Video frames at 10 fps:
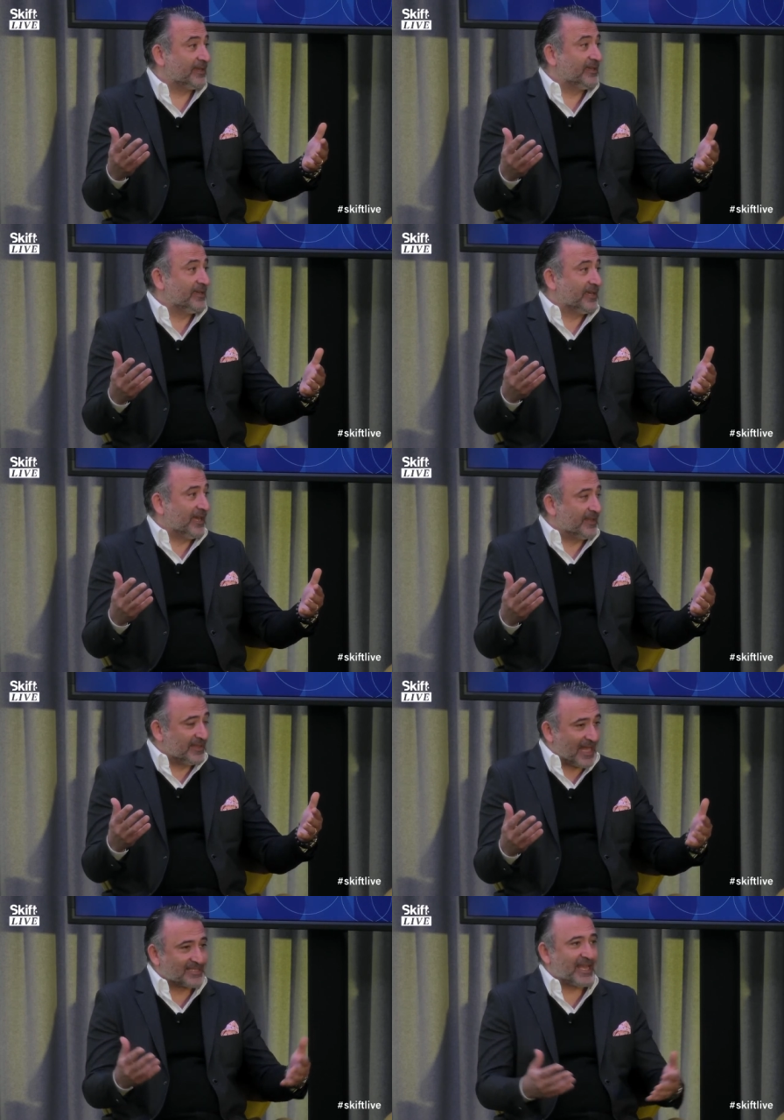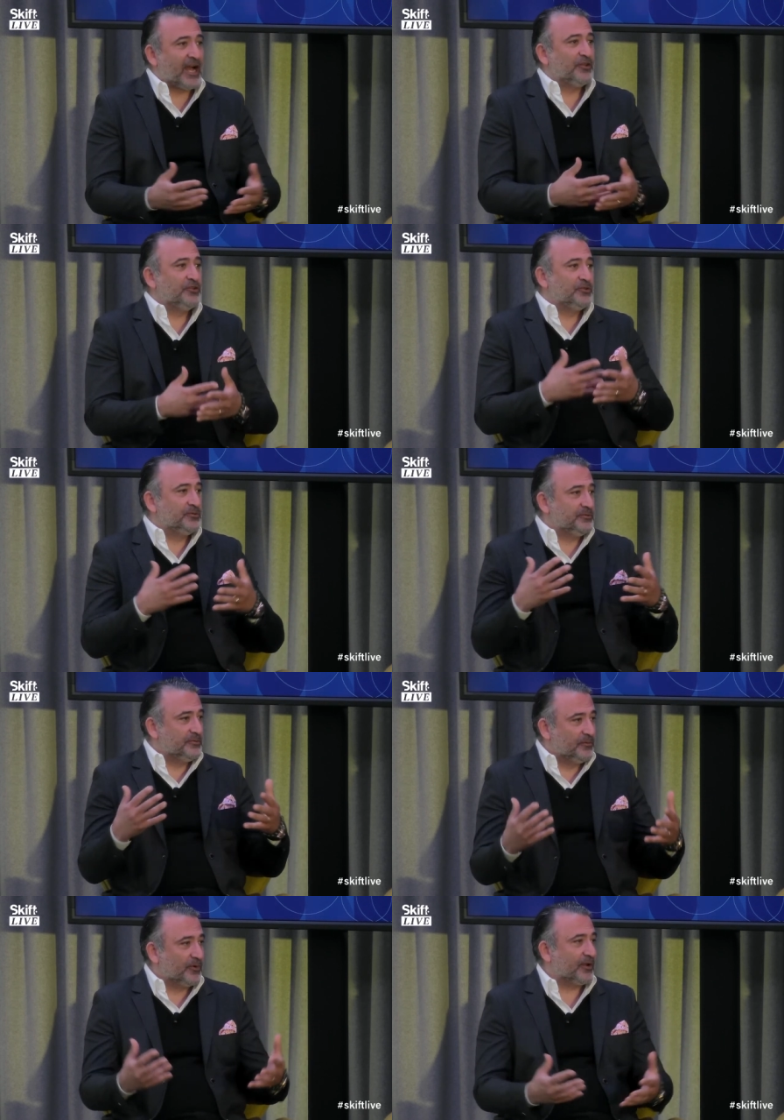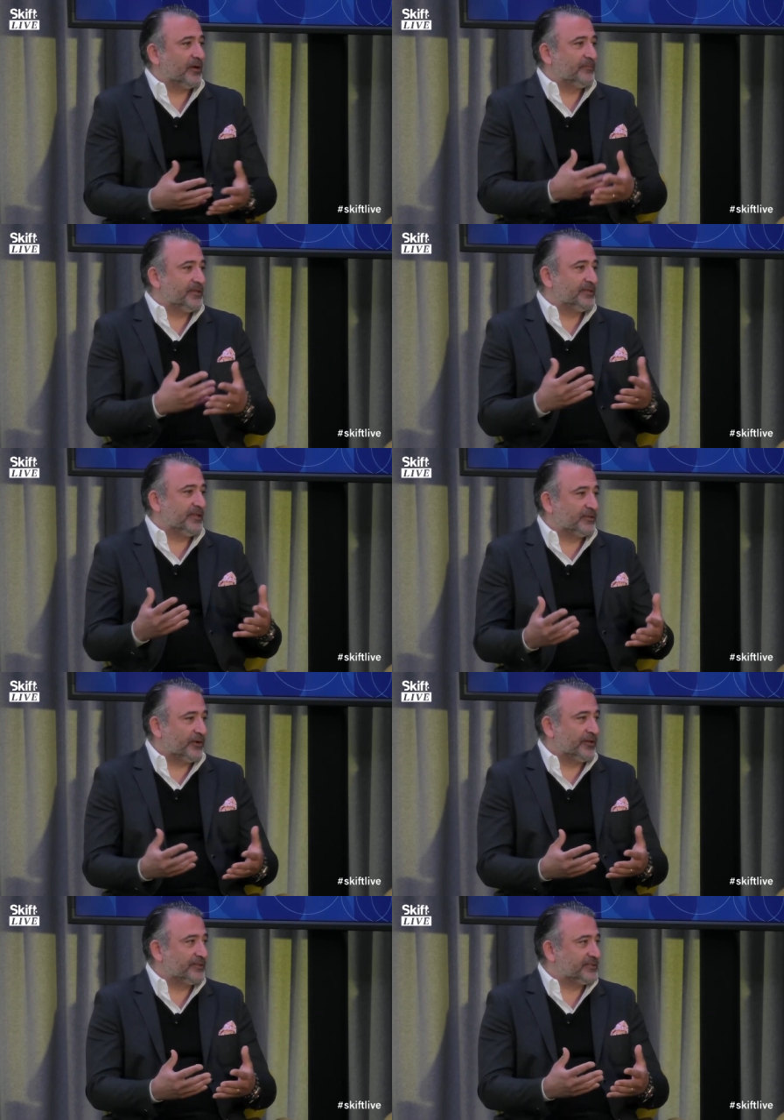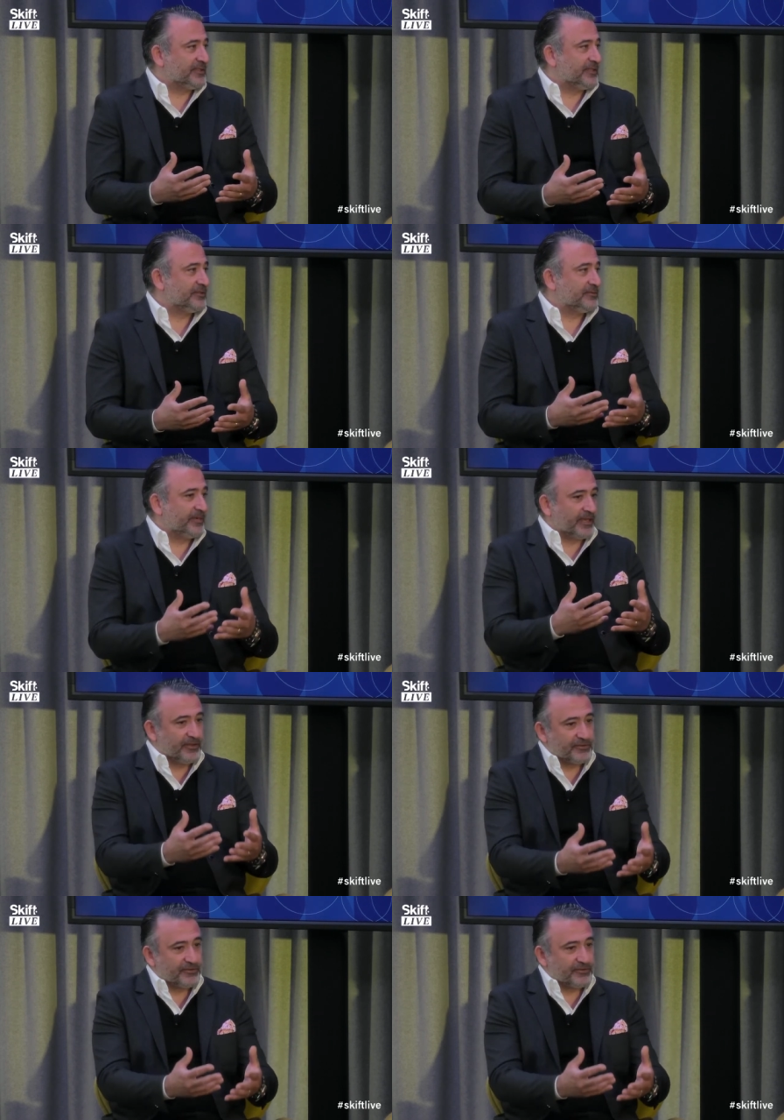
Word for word: Right. And that's how you work on building loyalty to making